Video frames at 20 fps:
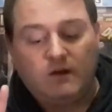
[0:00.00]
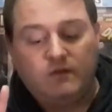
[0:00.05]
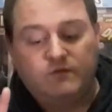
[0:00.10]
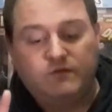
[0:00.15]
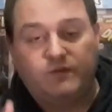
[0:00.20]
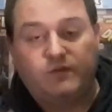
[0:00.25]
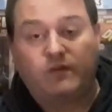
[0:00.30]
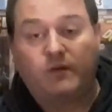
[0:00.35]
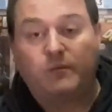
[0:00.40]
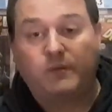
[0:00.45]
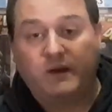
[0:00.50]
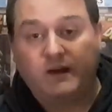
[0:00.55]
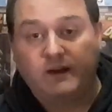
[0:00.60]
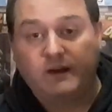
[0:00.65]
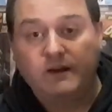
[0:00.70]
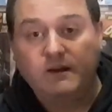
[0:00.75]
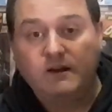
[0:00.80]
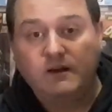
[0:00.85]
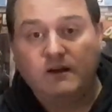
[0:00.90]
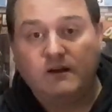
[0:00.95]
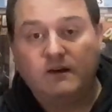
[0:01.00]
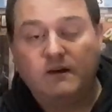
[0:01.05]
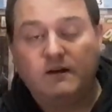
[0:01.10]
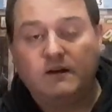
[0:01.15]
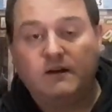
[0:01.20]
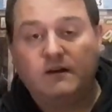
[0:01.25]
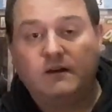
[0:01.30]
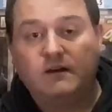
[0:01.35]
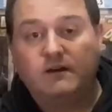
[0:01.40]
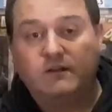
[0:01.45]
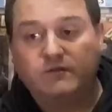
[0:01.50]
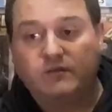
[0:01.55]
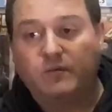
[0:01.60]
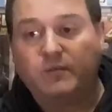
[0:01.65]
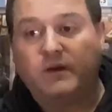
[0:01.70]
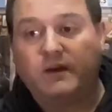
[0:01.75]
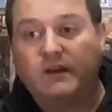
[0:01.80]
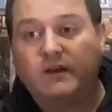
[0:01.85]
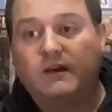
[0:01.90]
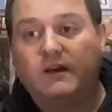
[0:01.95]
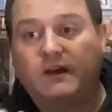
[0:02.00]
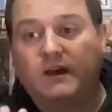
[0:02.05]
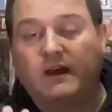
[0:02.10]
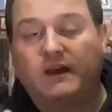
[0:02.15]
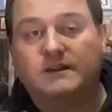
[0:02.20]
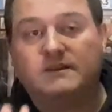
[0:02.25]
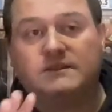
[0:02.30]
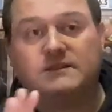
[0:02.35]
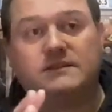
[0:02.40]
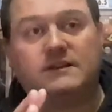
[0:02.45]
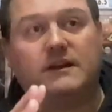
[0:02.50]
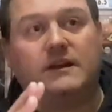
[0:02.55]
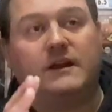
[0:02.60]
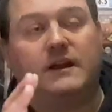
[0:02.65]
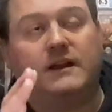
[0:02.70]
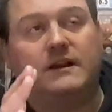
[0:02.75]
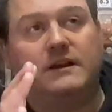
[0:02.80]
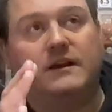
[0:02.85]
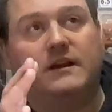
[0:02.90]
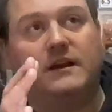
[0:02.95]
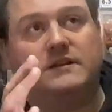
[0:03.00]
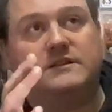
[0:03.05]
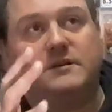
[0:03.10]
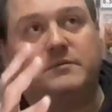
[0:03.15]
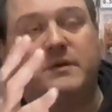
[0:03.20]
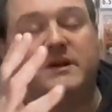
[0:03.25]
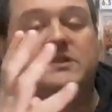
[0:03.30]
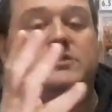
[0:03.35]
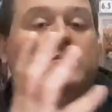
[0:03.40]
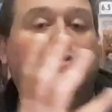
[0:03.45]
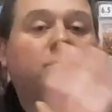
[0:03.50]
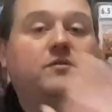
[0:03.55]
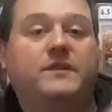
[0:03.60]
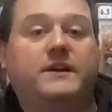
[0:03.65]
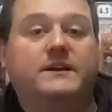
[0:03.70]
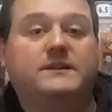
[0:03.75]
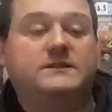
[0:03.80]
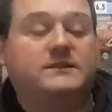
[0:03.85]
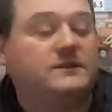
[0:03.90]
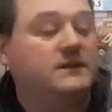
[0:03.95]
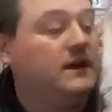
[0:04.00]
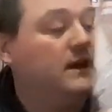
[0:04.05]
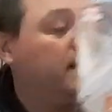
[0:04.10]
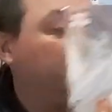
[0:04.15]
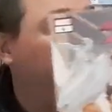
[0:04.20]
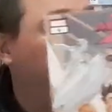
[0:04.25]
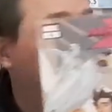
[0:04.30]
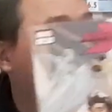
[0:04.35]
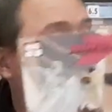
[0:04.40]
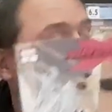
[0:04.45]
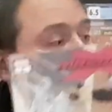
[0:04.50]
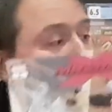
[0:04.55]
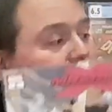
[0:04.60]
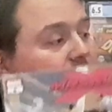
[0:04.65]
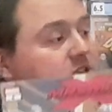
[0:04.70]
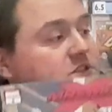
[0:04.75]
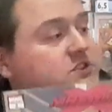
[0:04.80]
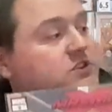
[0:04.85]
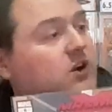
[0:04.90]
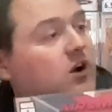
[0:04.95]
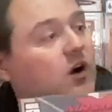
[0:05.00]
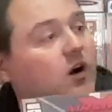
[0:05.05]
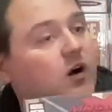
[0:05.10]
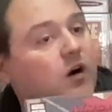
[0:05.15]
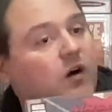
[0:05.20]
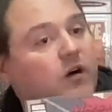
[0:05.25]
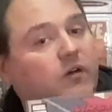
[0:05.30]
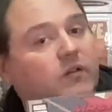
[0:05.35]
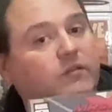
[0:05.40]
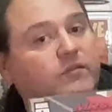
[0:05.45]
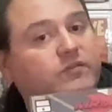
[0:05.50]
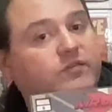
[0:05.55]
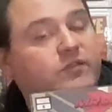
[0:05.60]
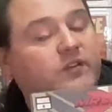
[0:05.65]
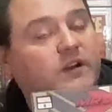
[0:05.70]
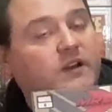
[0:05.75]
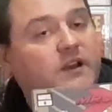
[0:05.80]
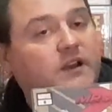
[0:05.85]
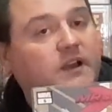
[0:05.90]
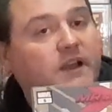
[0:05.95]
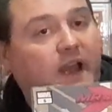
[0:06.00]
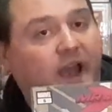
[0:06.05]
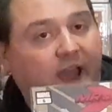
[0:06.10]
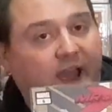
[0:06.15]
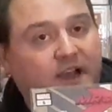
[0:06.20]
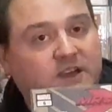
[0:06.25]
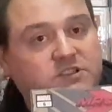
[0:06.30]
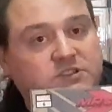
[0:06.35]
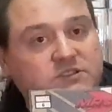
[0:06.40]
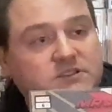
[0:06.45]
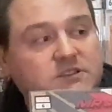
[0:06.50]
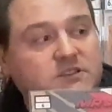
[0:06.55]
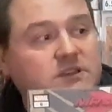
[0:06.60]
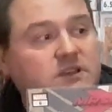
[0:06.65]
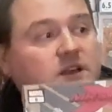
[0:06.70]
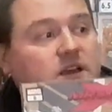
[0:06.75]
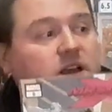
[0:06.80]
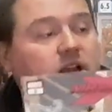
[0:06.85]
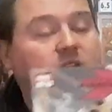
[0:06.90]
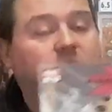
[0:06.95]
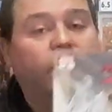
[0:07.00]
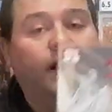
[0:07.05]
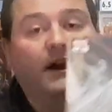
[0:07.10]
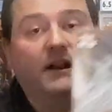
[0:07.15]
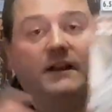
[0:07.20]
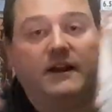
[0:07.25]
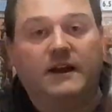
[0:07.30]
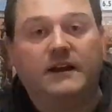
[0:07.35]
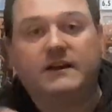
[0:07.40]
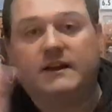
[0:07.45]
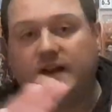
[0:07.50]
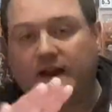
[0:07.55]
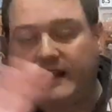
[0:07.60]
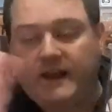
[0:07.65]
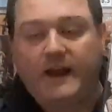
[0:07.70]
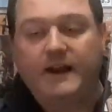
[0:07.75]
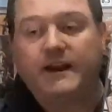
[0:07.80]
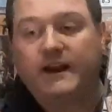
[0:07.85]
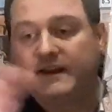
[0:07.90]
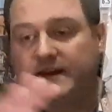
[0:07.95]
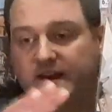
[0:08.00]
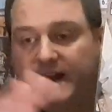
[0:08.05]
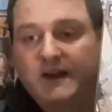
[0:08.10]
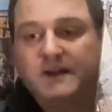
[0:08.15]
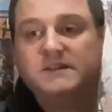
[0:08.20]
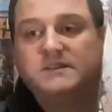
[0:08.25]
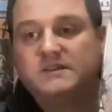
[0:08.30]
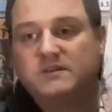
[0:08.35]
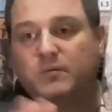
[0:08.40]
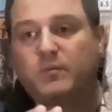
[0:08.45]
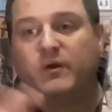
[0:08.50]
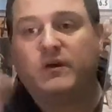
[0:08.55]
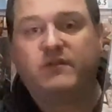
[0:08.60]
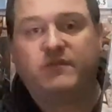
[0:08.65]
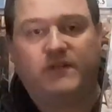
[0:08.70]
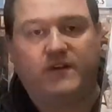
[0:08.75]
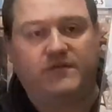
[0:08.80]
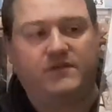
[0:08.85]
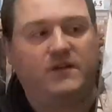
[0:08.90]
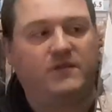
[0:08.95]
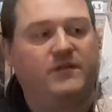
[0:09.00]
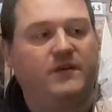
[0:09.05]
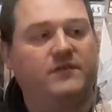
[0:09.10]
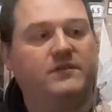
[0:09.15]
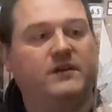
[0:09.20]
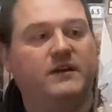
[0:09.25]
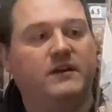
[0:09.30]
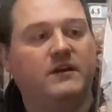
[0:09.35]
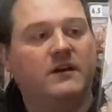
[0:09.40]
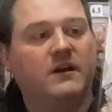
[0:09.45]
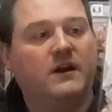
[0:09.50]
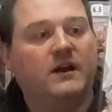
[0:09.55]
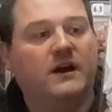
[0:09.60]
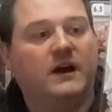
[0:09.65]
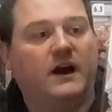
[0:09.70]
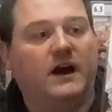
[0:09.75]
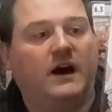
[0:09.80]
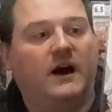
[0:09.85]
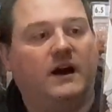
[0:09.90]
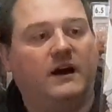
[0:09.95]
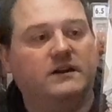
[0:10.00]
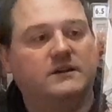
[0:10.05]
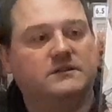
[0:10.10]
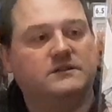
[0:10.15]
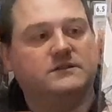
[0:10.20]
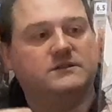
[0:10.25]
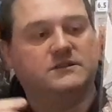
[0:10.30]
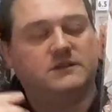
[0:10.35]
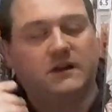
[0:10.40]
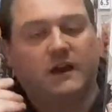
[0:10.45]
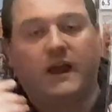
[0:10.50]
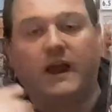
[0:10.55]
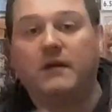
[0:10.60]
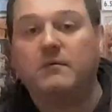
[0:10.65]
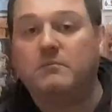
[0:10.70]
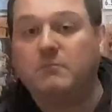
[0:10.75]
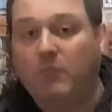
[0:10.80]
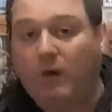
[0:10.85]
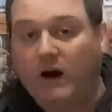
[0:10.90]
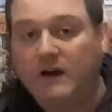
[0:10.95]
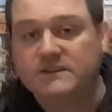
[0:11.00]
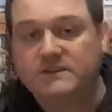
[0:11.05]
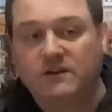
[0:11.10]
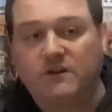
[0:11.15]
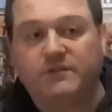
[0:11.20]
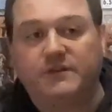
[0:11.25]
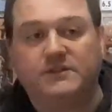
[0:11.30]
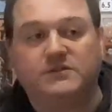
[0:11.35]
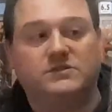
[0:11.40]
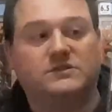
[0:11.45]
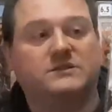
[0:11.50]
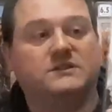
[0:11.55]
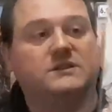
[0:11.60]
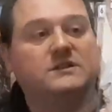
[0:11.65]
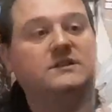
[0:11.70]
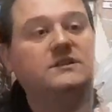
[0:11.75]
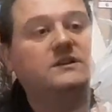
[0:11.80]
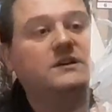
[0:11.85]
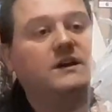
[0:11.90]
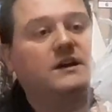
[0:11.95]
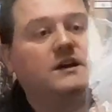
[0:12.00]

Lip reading: For me, it's a mixture of this and it's a mixture of action. Again, it needs to be 50-50 to keep myself interested.